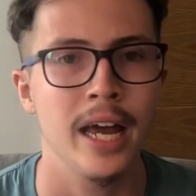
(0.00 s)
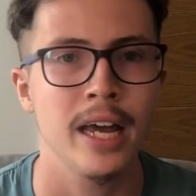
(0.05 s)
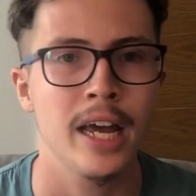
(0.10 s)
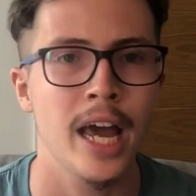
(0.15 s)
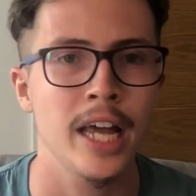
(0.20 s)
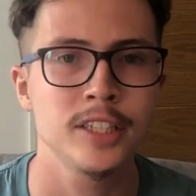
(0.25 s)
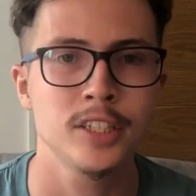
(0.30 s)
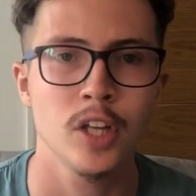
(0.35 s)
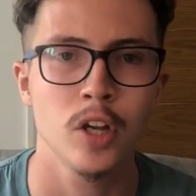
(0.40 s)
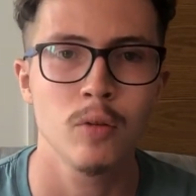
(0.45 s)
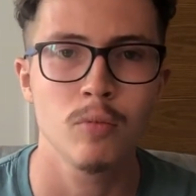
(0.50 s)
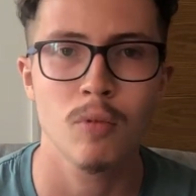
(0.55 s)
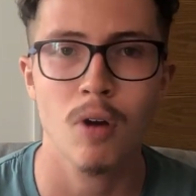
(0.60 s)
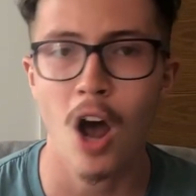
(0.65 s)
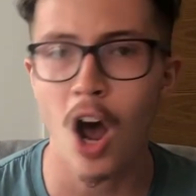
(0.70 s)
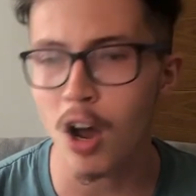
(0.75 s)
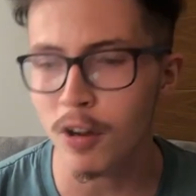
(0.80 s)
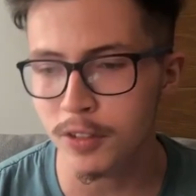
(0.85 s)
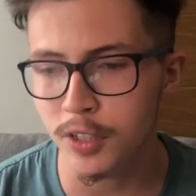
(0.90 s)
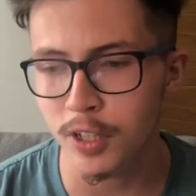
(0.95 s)
And so
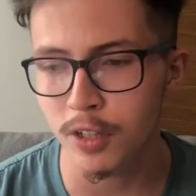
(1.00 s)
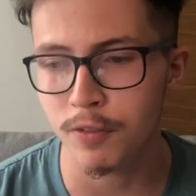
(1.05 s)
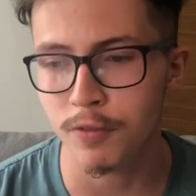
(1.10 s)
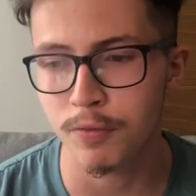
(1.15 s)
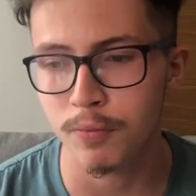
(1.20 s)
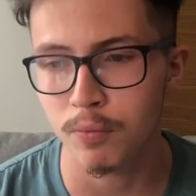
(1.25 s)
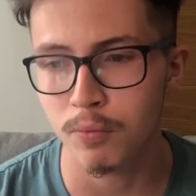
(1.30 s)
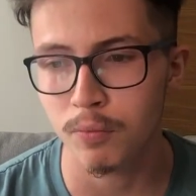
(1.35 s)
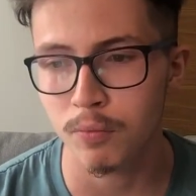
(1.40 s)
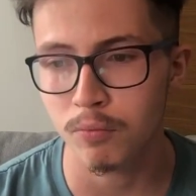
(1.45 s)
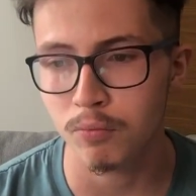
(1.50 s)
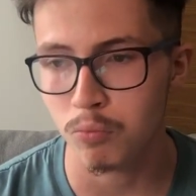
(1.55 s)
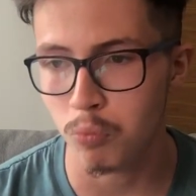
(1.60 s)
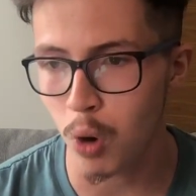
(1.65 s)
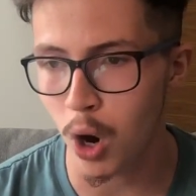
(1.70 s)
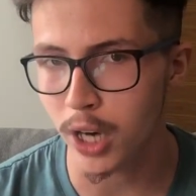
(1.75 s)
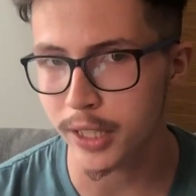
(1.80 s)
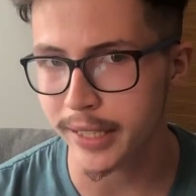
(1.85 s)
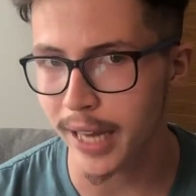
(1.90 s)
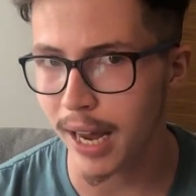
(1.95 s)
after you've
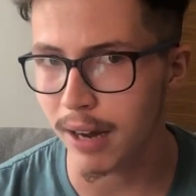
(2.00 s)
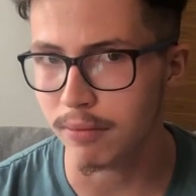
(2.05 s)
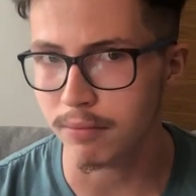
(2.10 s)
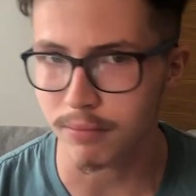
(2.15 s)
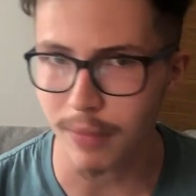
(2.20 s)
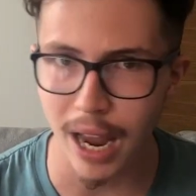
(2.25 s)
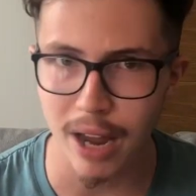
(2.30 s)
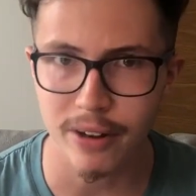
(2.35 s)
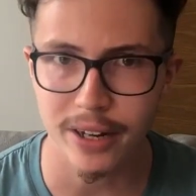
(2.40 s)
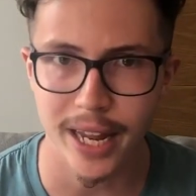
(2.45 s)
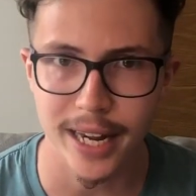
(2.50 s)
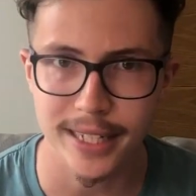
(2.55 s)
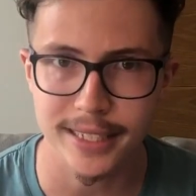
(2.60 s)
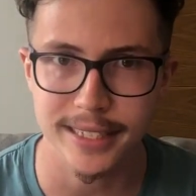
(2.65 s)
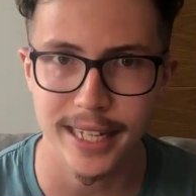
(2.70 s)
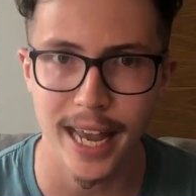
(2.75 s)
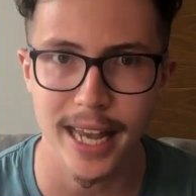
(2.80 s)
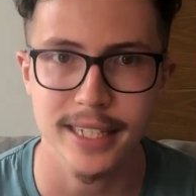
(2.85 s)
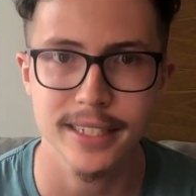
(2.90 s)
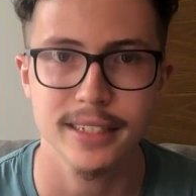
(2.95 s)
worked out how to get a
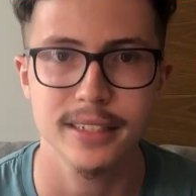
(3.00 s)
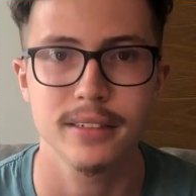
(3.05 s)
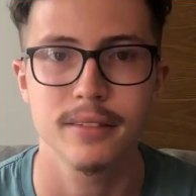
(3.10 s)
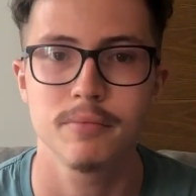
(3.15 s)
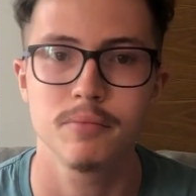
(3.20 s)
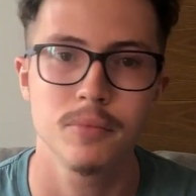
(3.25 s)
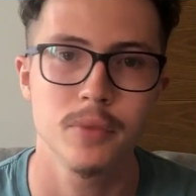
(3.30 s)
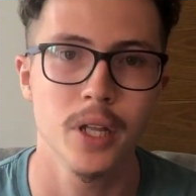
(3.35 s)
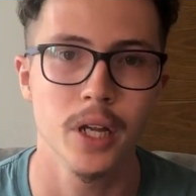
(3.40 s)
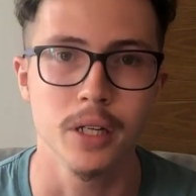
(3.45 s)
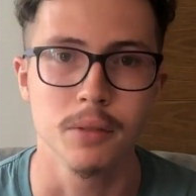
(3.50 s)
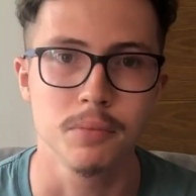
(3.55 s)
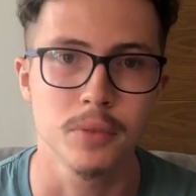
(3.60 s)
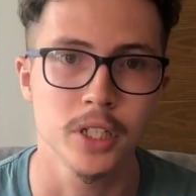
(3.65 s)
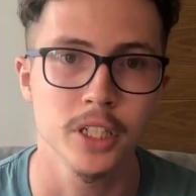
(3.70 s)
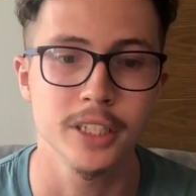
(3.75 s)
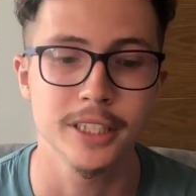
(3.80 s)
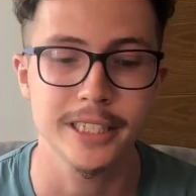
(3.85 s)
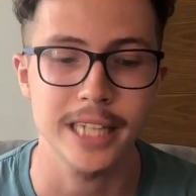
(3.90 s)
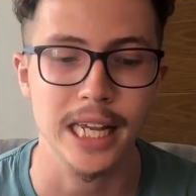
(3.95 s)
test that
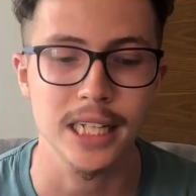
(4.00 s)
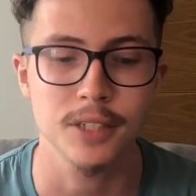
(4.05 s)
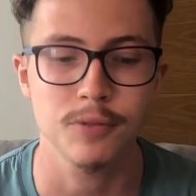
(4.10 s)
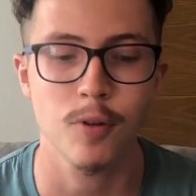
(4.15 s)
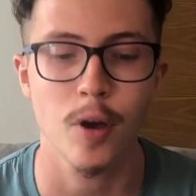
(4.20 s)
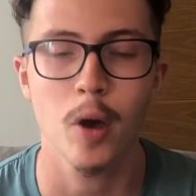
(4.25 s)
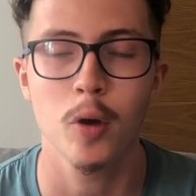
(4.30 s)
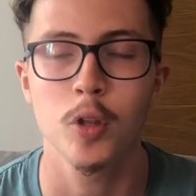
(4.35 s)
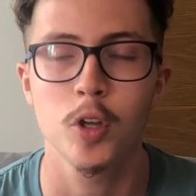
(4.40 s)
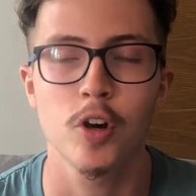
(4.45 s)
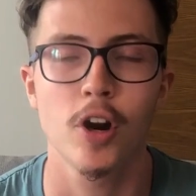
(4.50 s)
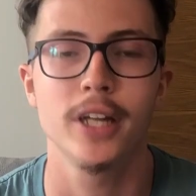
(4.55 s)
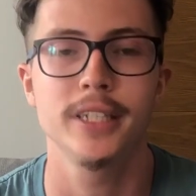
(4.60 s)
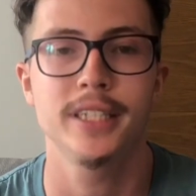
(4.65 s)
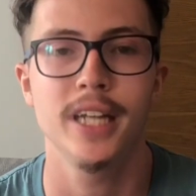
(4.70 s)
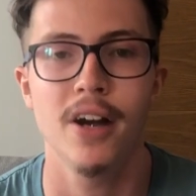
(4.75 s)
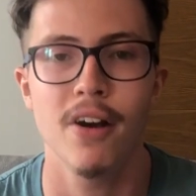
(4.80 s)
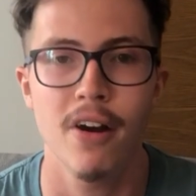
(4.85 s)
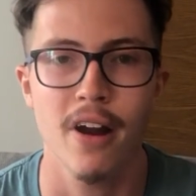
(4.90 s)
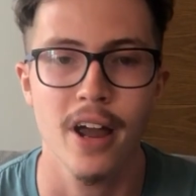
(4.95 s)
can satisfy all the
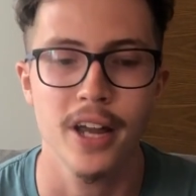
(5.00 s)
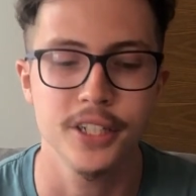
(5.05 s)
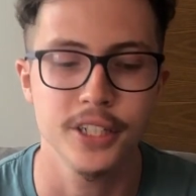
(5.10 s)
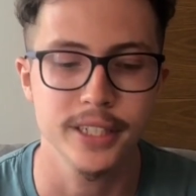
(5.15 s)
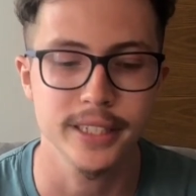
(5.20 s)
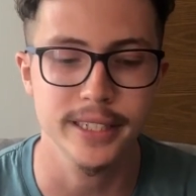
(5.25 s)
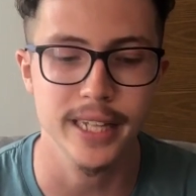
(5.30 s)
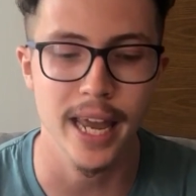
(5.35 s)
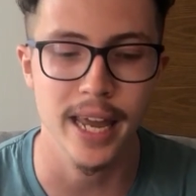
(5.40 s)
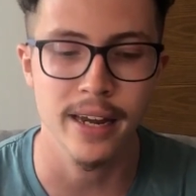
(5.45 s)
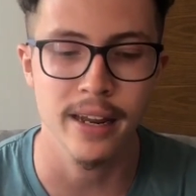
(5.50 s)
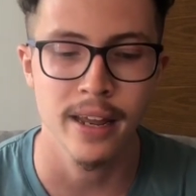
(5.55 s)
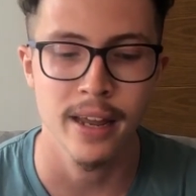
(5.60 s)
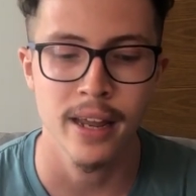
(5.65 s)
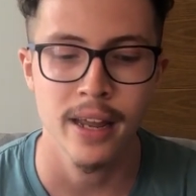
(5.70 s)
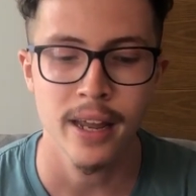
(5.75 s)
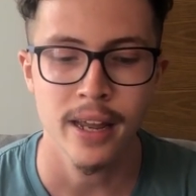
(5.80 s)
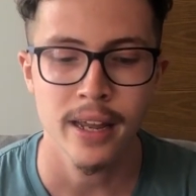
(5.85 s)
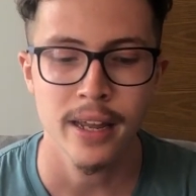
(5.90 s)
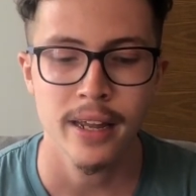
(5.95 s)
criteria I just said,
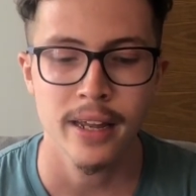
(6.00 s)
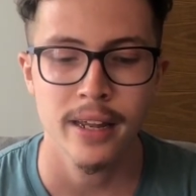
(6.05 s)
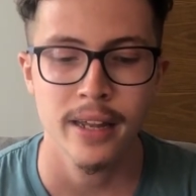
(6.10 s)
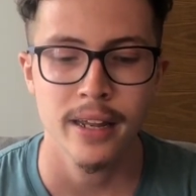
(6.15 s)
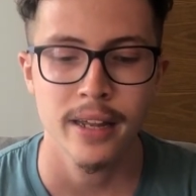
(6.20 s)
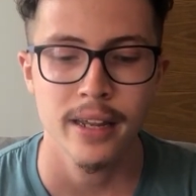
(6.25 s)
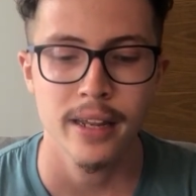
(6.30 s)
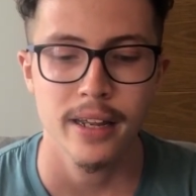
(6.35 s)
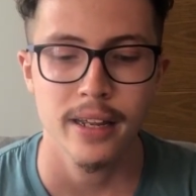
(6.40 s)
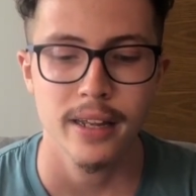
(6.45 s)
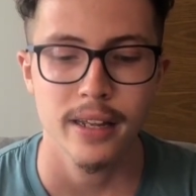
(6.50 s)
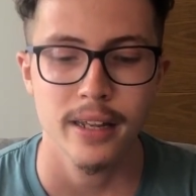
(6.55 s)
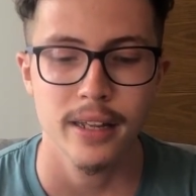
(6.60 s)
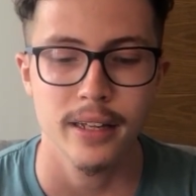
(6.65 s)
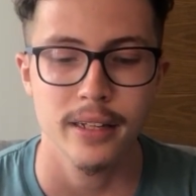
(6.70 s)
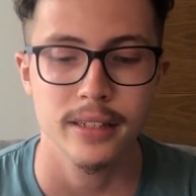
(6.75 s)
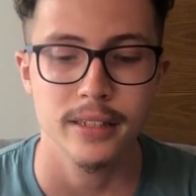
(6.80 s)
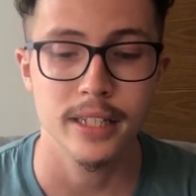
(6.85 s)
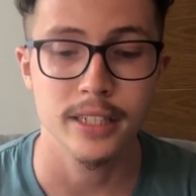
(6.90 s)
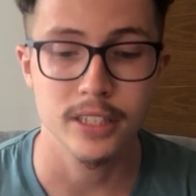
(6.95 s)

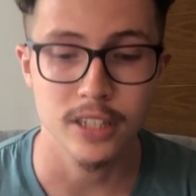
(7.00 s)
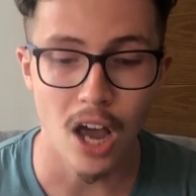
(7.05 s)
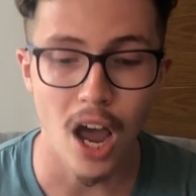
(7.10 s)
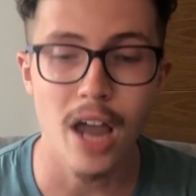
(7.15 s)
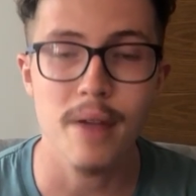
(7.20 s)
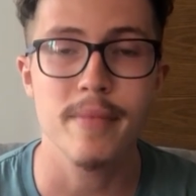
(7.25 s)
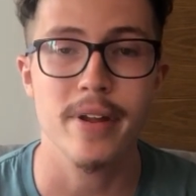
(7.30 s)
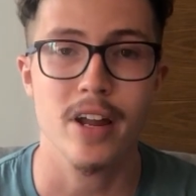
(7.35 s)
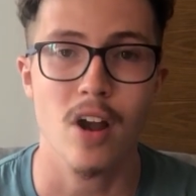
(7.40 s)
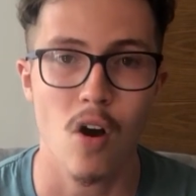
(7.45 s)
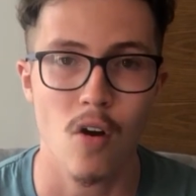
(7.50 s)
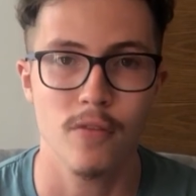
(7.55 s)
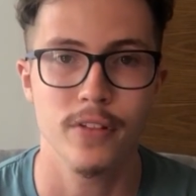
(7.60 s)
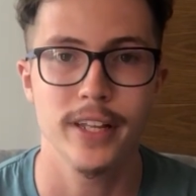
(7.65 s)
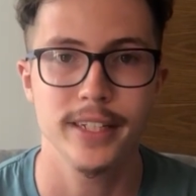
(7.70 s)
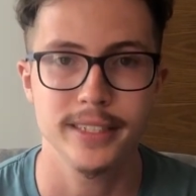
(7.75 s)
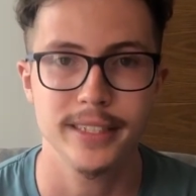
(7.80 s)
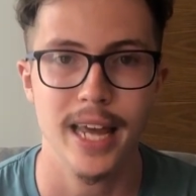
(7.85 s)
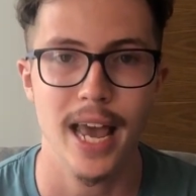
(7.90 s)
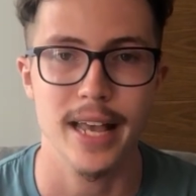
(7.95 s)
the timing of
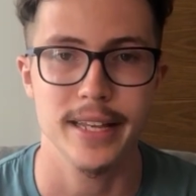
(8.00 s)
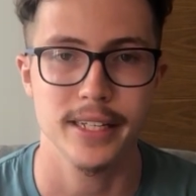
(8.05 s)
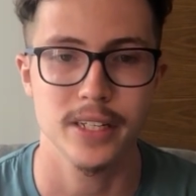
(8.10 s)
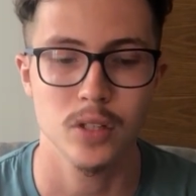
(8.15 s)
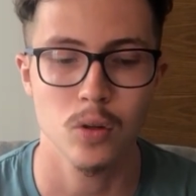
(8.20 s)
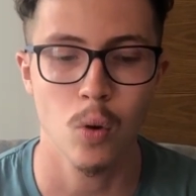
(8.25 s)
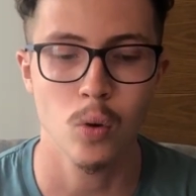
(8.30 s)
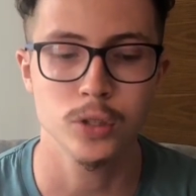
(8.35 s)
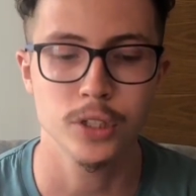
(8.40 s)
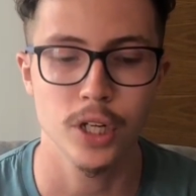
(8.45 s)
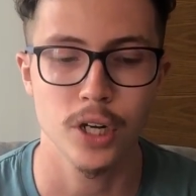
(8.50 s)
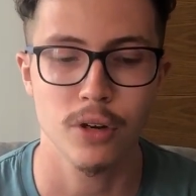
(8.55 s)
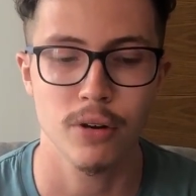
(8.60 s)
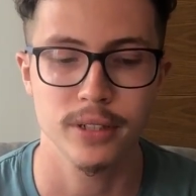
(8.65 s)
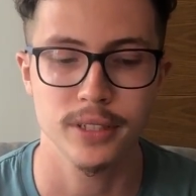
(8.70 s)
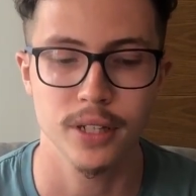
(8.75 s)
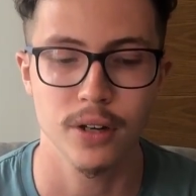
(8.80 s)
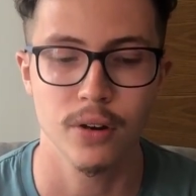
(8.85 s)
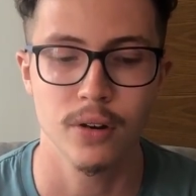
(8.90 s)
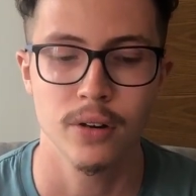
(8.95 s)
this test is also
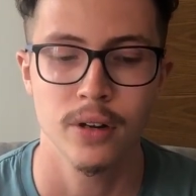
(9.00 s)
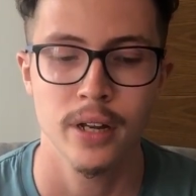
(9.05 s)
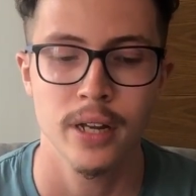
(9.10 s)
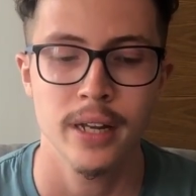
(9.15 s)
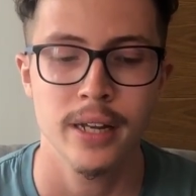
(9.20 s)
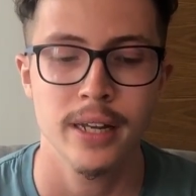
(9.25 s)
critical,